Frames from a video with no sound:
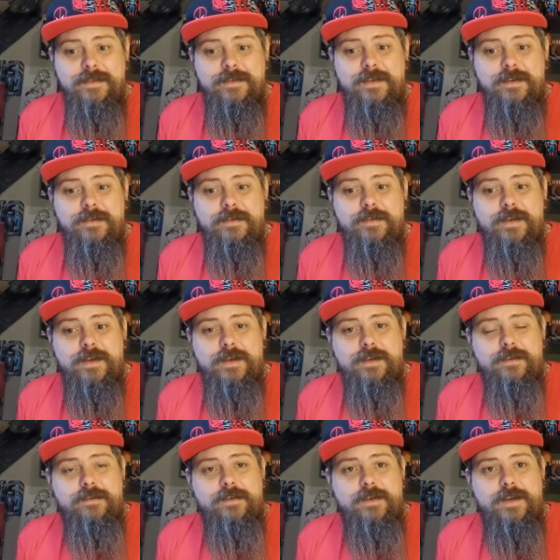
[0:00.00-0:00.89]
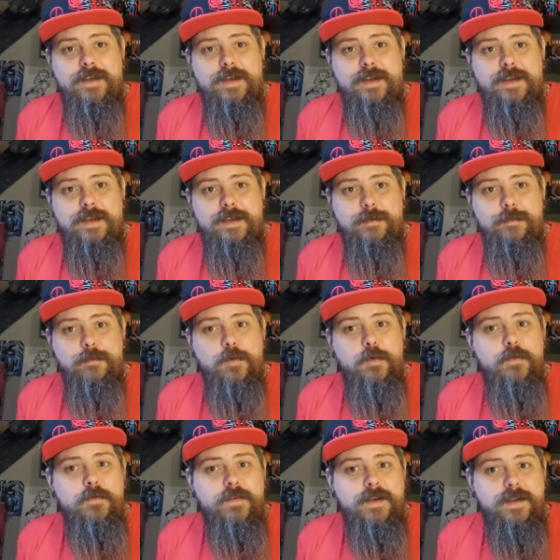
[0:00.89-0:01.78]
This is a
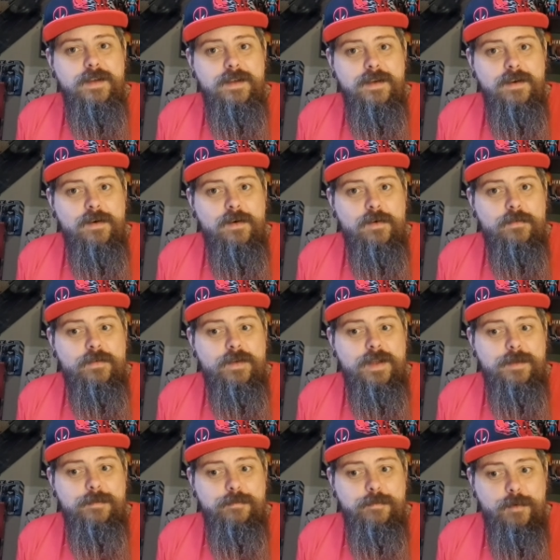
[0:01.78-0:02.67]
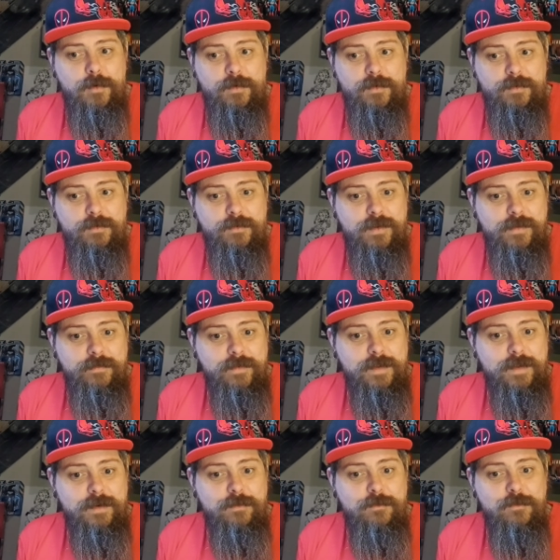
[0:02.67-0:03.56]
movie of a book that Stephen
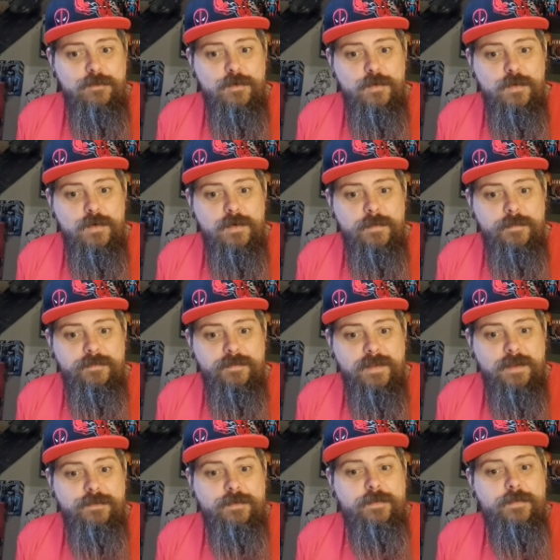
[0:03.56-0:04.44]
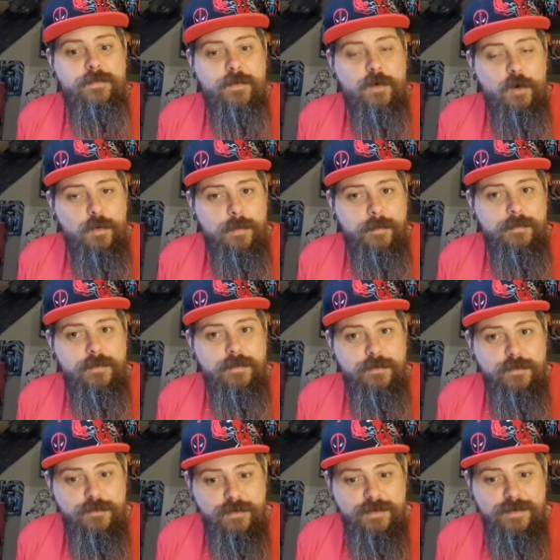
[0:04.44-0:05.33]
King wrote as a follow-up to
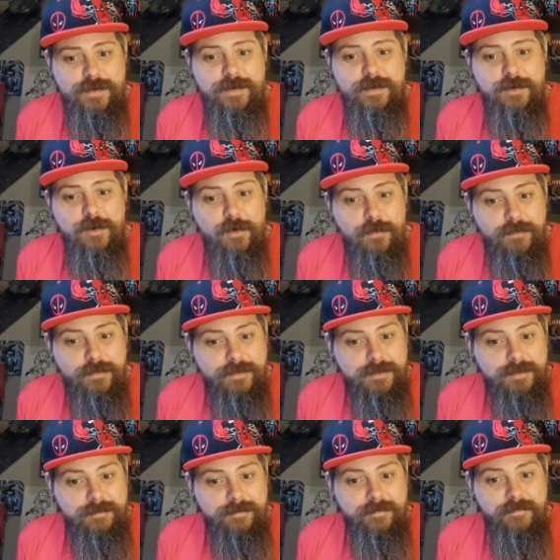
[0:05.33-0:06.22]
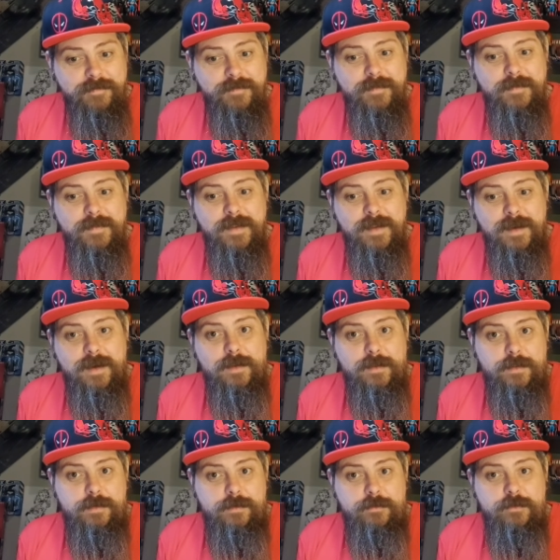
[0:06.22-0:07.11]
The Shining novel,
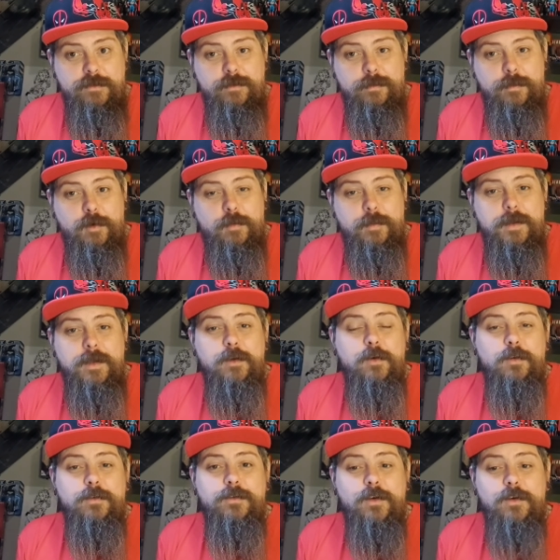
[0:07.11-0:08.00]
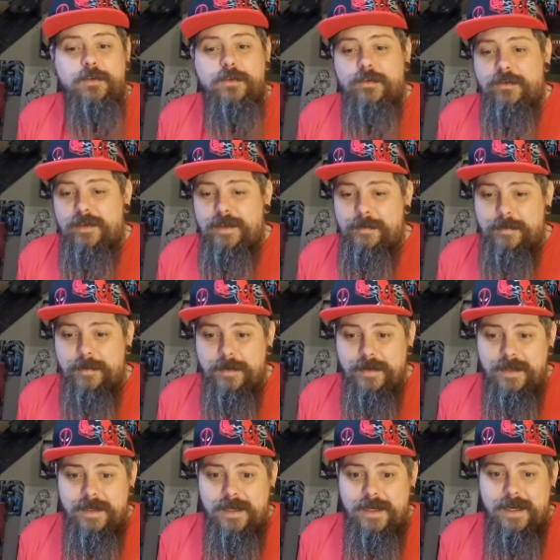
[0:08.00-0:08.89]
the original book being called Doctor Sleep.
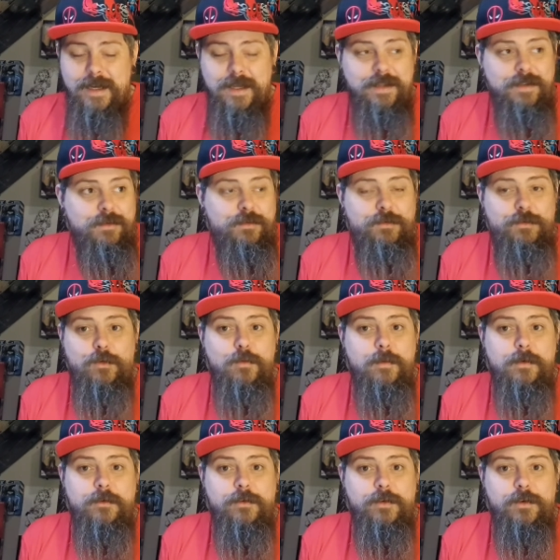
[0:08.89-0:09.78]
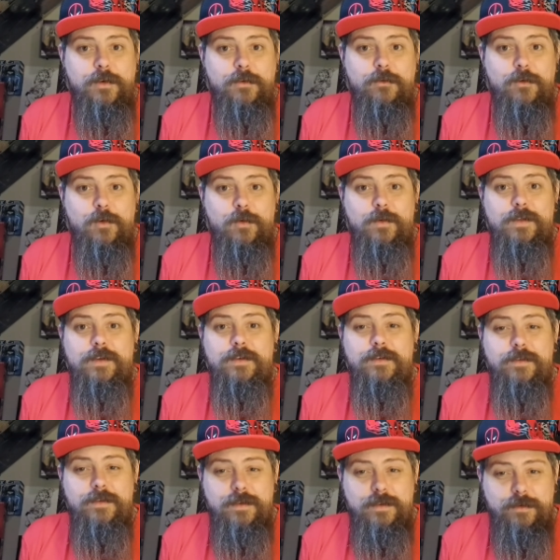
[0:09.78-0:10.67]
So much could have gone wrong with
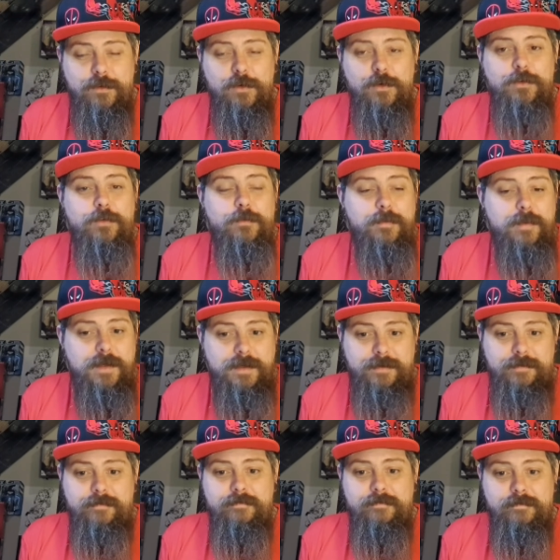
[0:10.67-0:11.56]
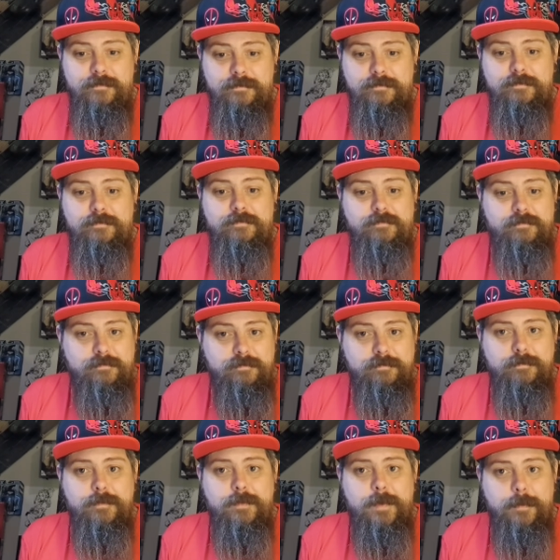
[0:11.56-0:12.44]
this. This could have been
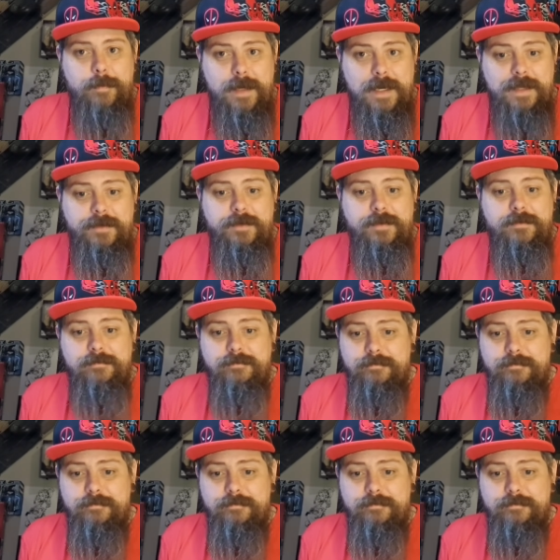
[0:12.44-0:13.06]
bad.